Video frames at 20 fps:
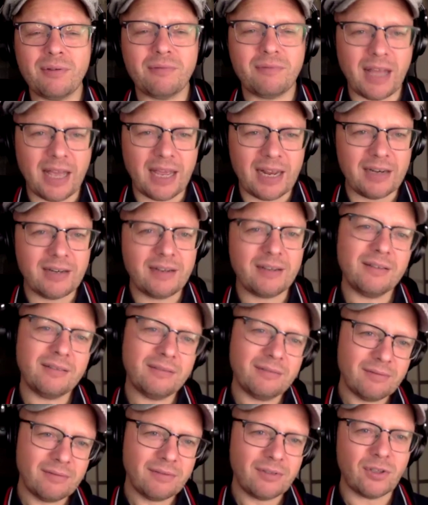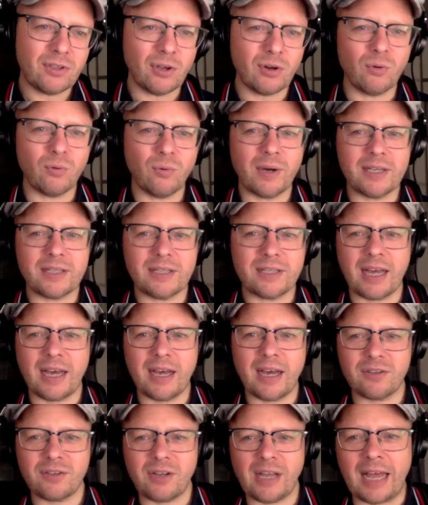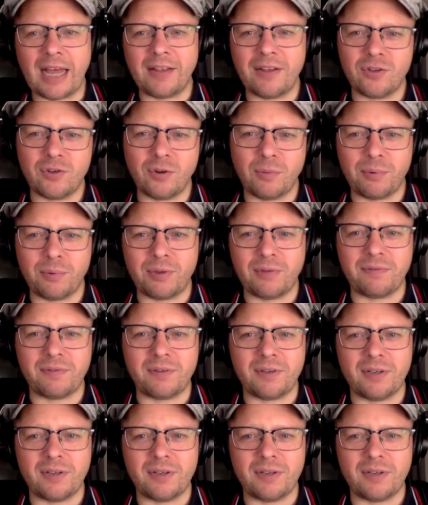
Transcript: then you'll always get us at the top of your feed.